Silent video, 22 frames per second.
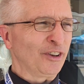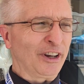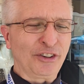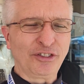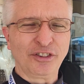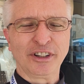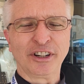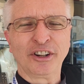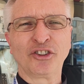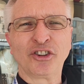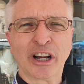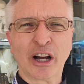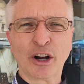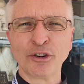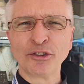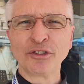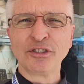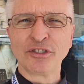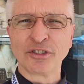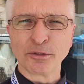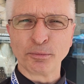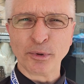Facing the
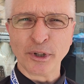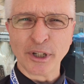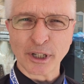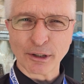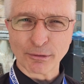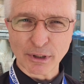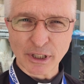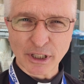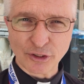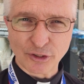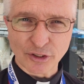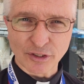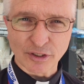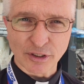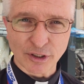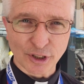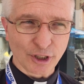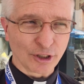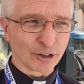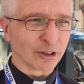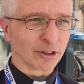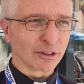challenges of being a
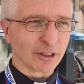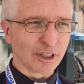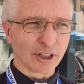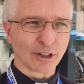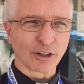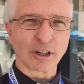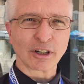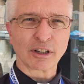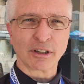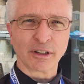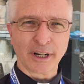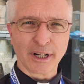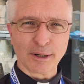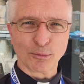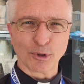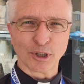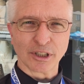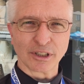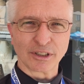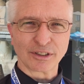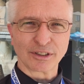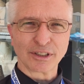religious leader in our
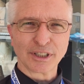climate.